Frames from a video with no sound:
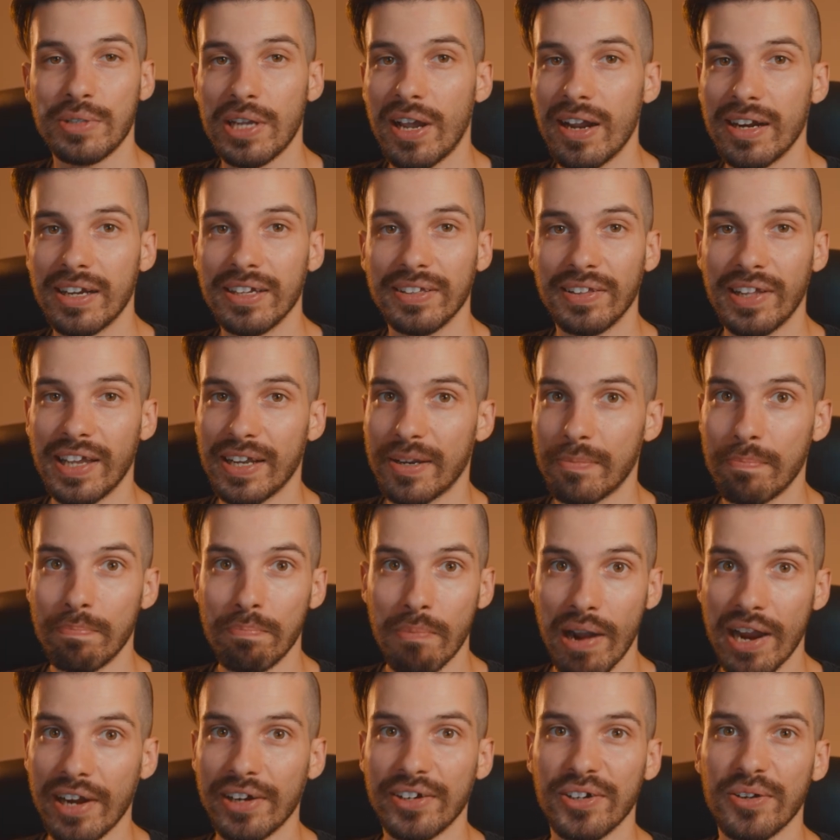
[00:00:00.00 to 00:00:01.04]
talking like
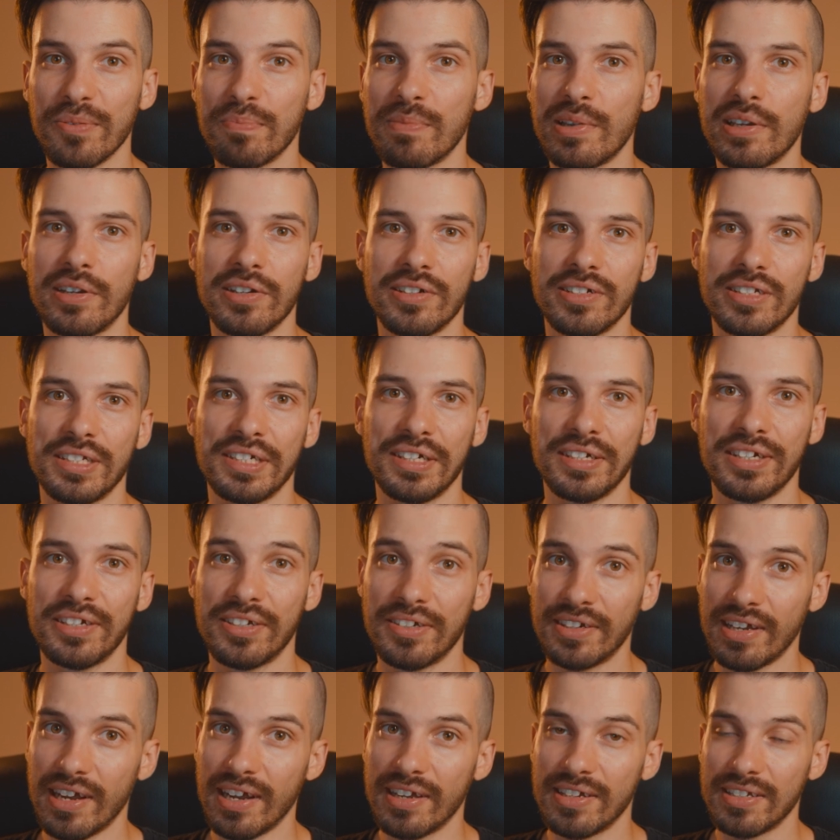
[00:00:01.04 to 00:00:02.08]
micrometers here, you
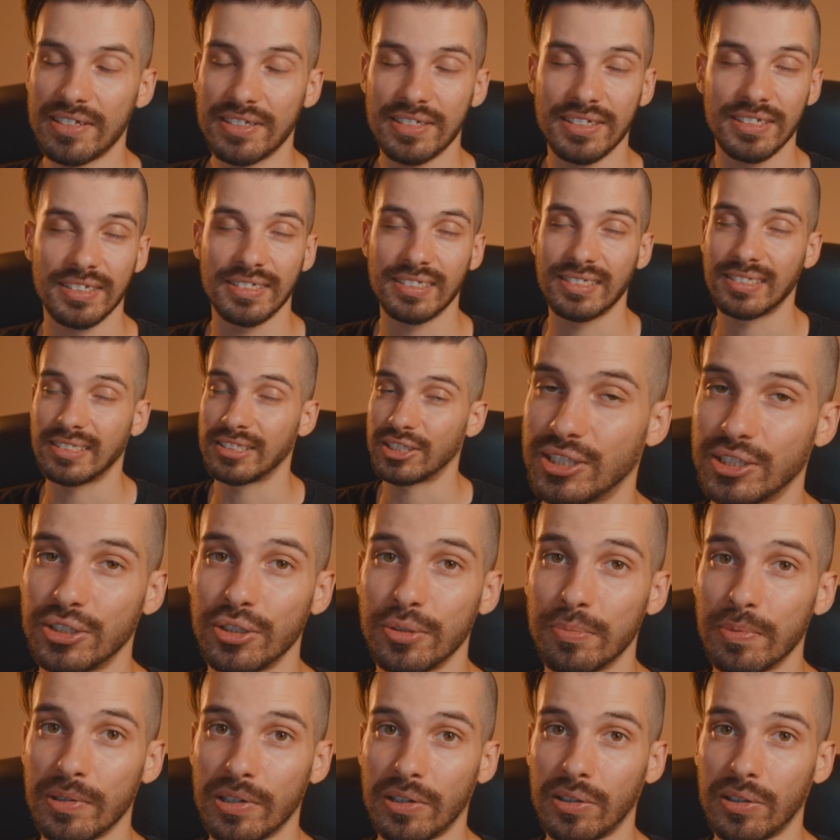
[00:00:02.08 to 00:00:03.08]
guys. Super